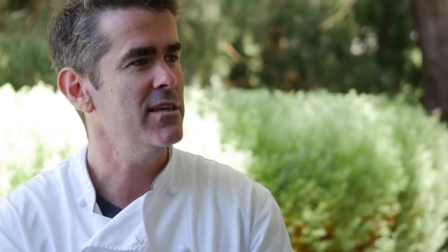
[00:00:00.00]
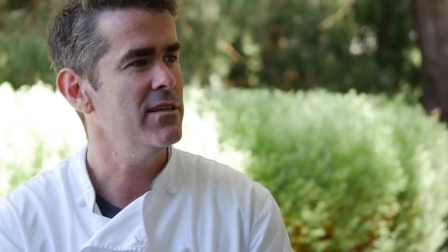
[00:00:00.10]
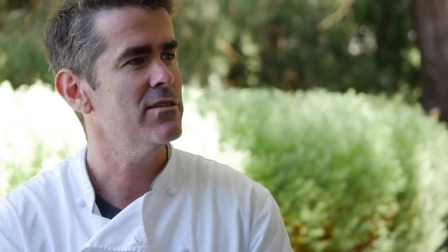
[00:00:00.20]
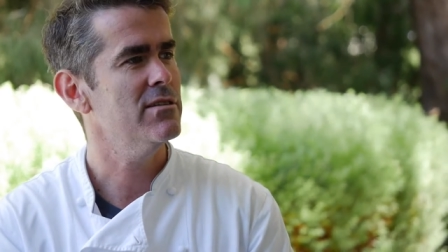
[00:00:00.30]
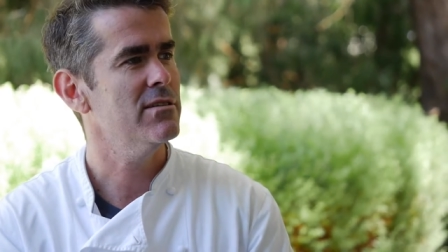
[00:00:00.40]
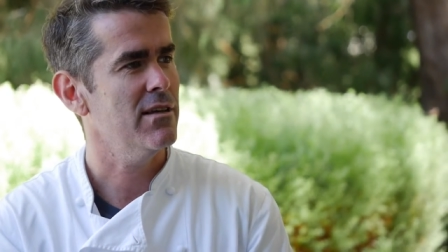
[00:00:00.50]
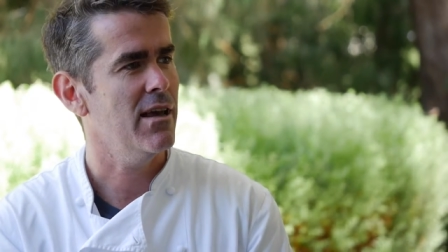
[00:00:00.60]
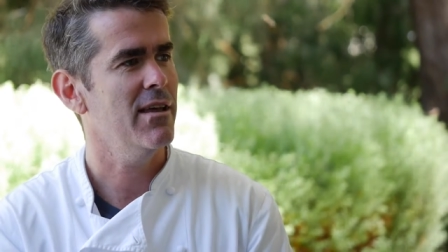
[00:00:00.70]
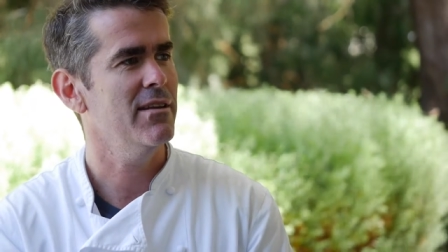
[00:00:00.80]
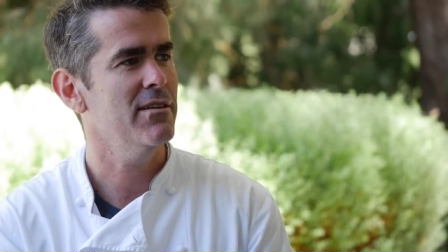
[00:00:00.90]
years,
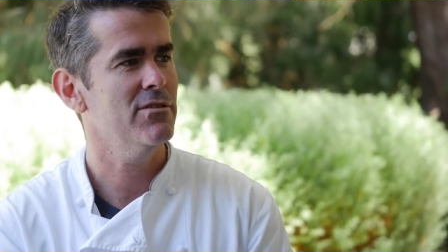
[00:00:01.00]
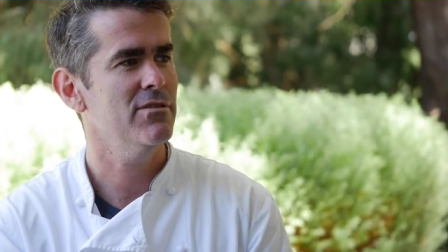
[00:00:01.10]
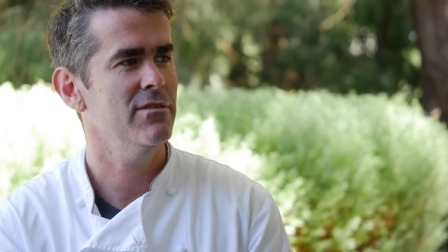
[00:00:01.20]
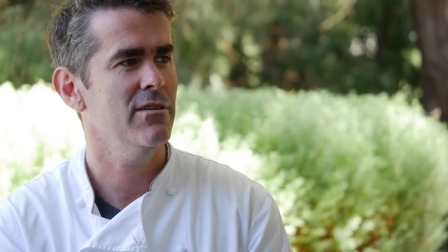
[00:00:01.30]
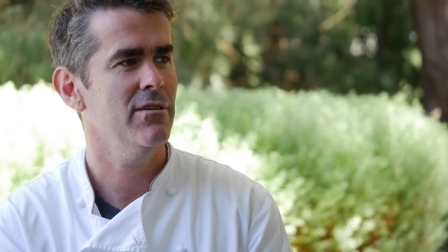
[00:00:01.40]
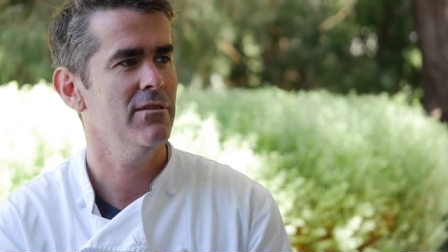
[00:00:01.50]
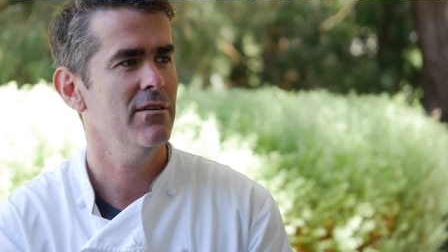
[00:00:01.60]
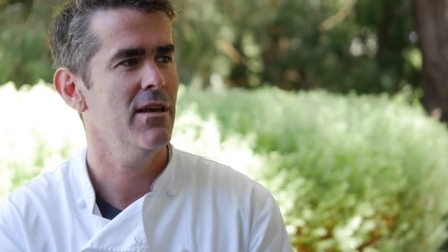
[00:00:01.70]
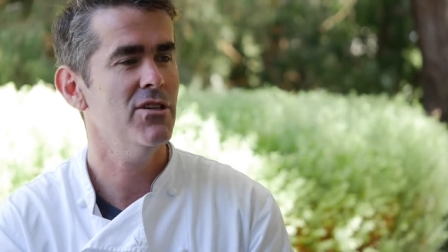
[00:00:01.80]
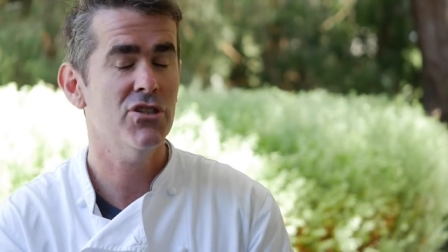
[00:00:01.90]
and it's changed a
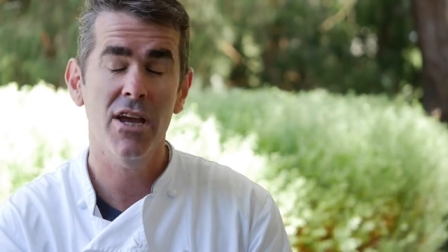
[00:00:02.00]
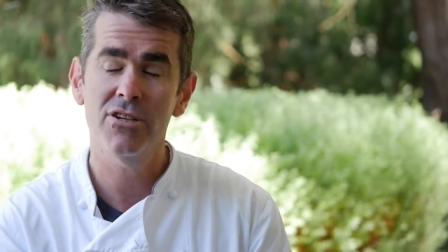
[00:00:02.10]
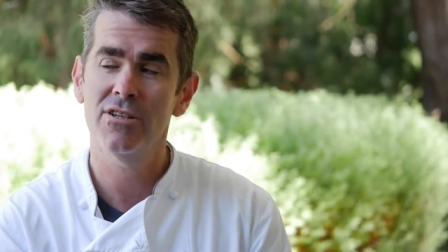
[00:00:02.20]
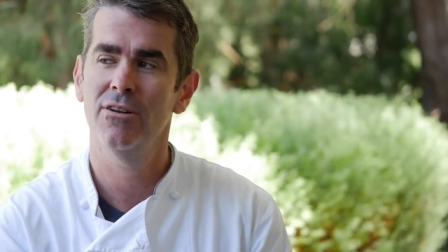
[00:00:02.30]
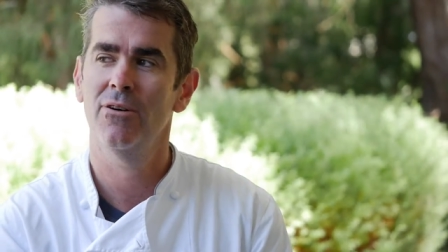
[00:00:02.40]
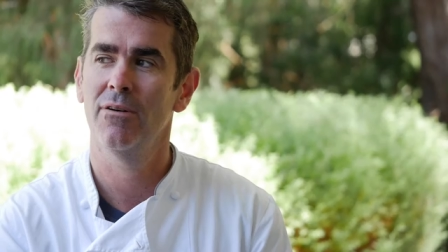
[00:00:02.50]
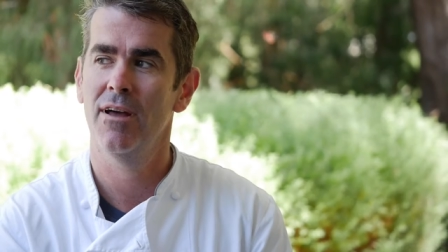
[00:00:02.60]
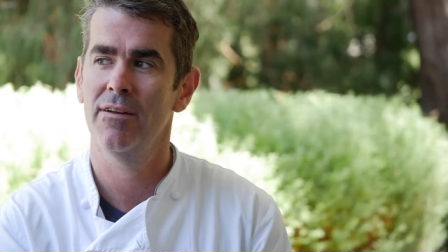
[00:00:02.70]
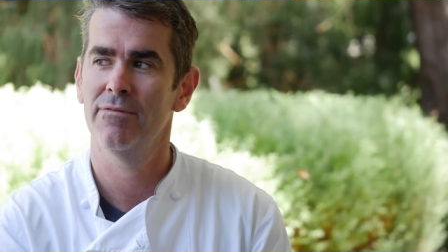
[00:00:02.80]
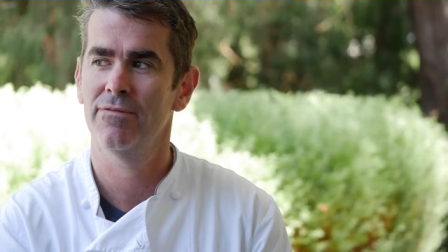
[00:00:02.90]
lot. It's changed a lot,
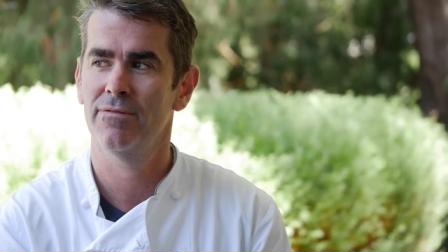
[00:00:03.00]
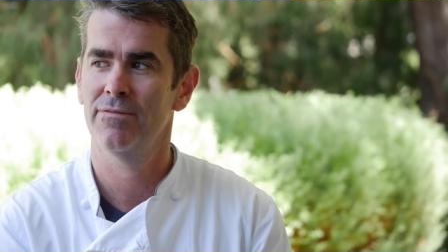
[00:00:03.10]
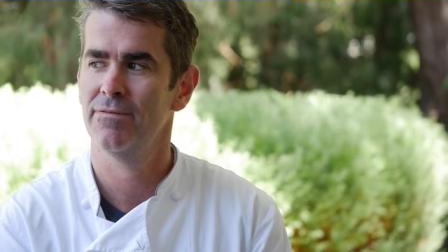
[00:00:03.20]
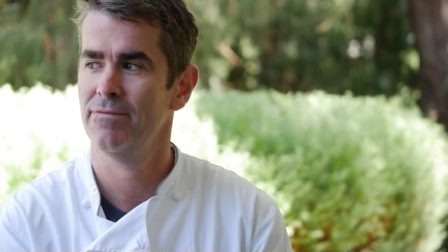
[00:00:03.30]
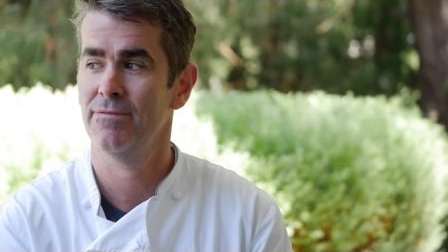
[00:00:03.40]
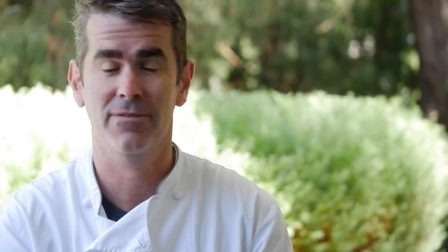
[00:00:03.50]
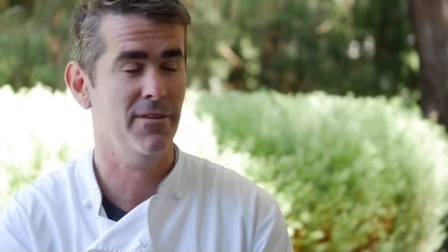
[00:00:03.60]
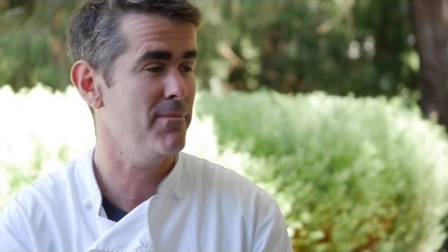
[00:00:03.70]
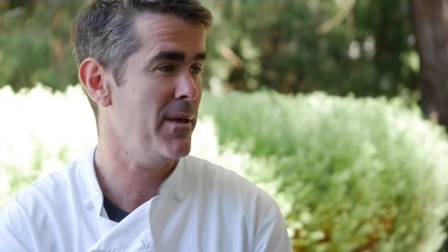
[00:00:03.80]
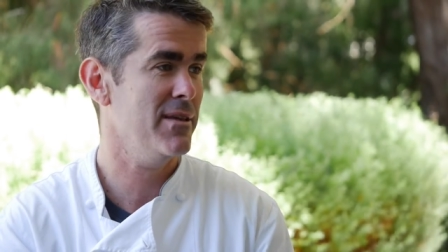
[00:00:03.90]
and for
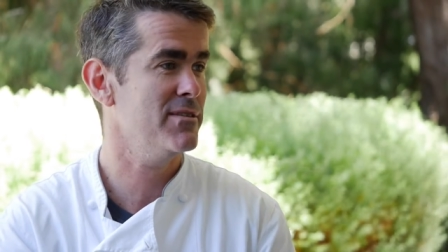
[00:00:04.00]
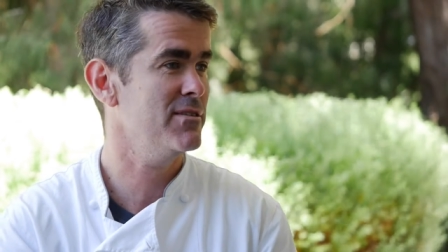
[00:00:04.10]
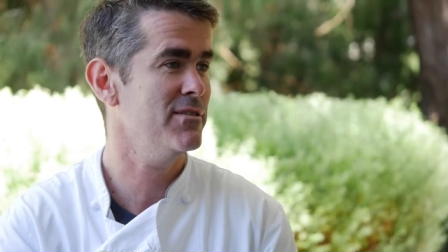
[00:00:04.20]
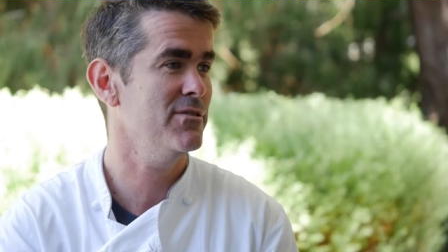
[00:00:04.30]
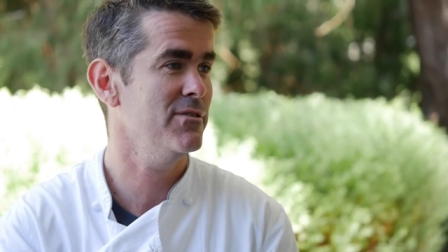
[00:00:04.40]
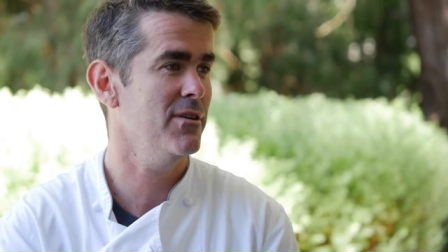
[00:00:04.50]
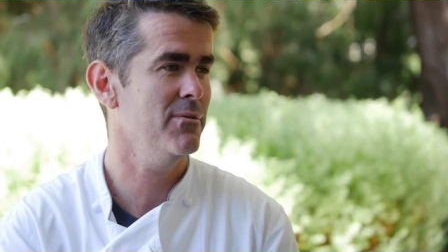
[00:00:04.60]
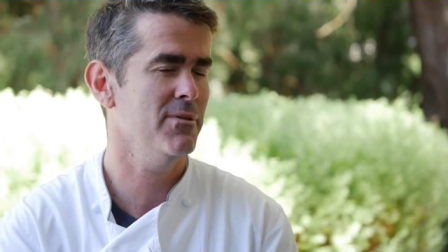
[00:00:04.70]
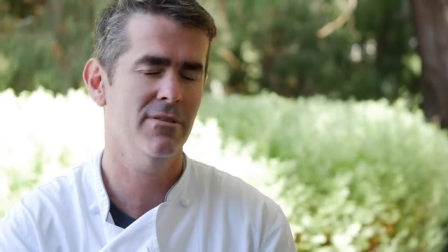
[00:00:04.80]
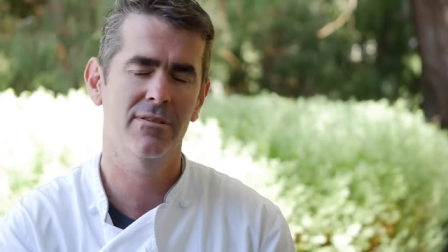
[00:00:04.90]
the best.
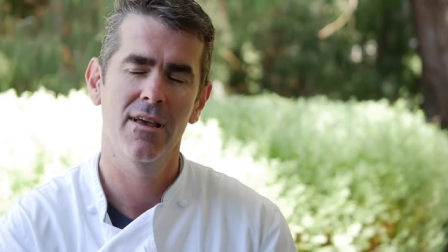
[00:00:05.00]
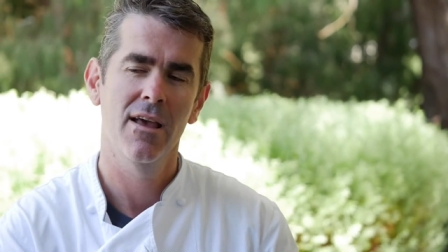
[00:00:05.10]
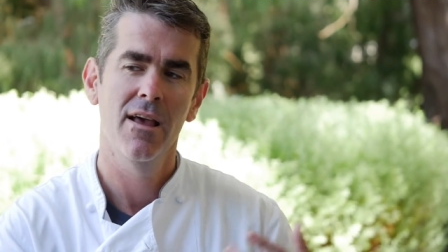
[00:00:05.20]
Yes.